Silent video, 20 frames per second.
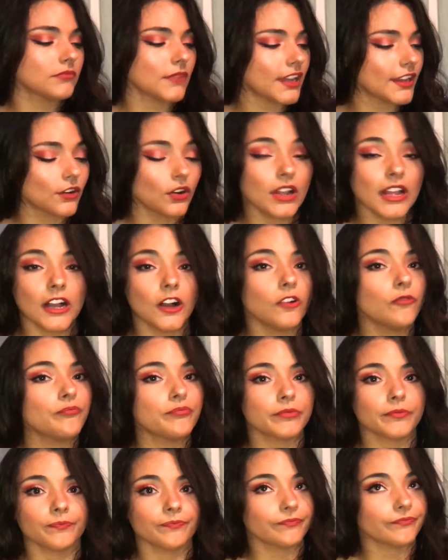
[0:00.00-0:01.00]
It'll
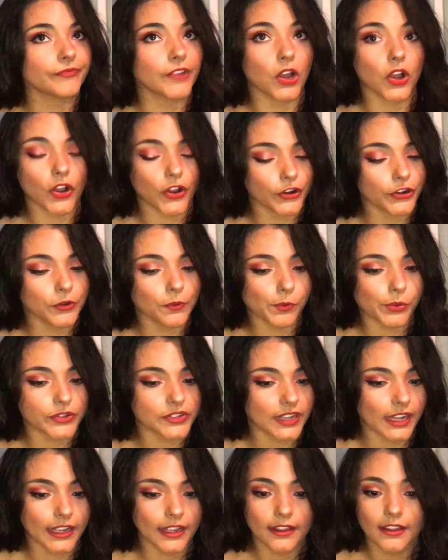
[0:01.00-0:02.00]
help
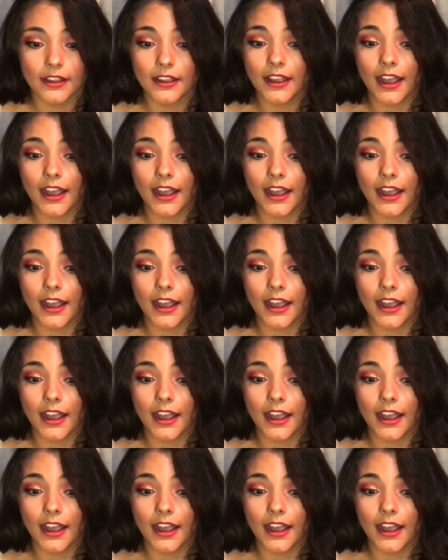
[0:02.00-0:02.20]
100%.